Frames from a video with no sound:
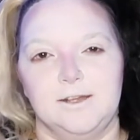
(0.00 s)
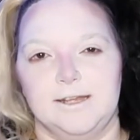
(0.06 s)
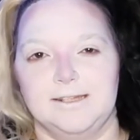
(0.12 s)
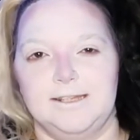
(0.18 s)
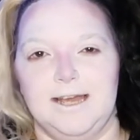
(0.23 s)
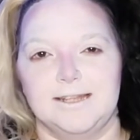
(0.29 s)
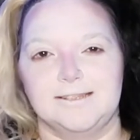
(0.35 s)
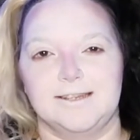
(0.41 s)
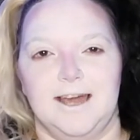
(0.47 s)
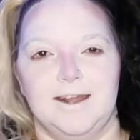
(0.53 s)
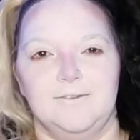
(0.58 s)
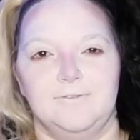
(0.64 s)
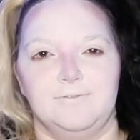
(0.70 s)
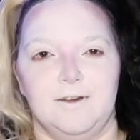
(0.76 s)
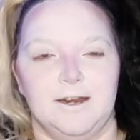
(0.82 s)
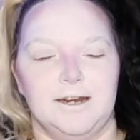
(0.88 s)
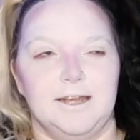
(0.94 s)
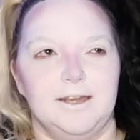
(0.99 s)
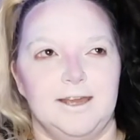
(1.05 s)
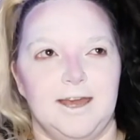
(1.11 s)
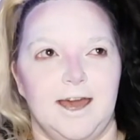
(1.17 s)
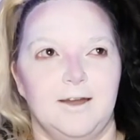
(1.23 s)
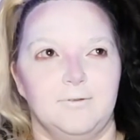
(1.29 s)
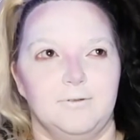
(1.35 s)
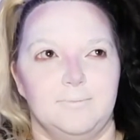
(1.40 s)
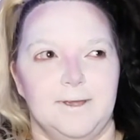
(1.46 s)
Like, yeah, it's kind of funny.
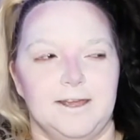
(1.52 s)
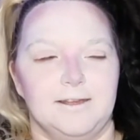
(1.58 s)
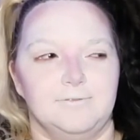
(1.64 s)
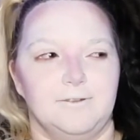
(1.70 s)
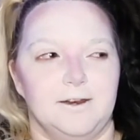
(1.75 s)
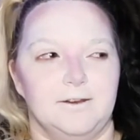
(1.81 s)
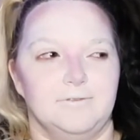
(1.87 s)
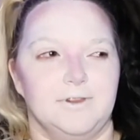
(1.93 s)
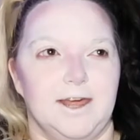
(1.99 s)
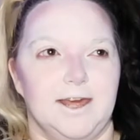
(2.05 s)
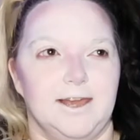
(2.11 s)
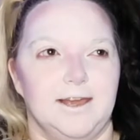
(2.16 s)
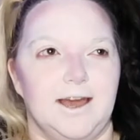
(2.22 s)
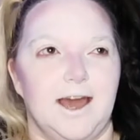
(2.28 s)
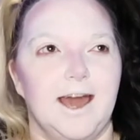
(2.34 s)
Yeah, we're making fun of like,